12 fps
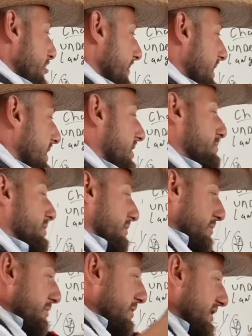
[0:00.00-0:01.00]
uh, I'll put
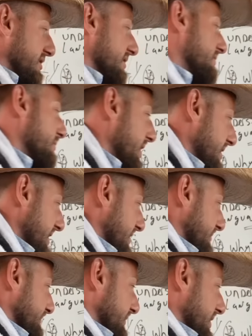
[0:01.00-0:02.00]
up a picture of him right
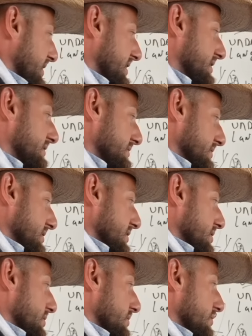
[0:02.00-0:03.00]
now. Uh,
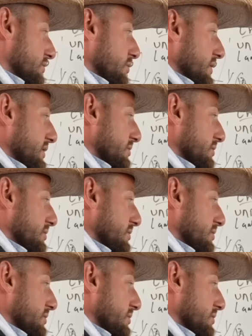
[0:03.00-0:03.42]
we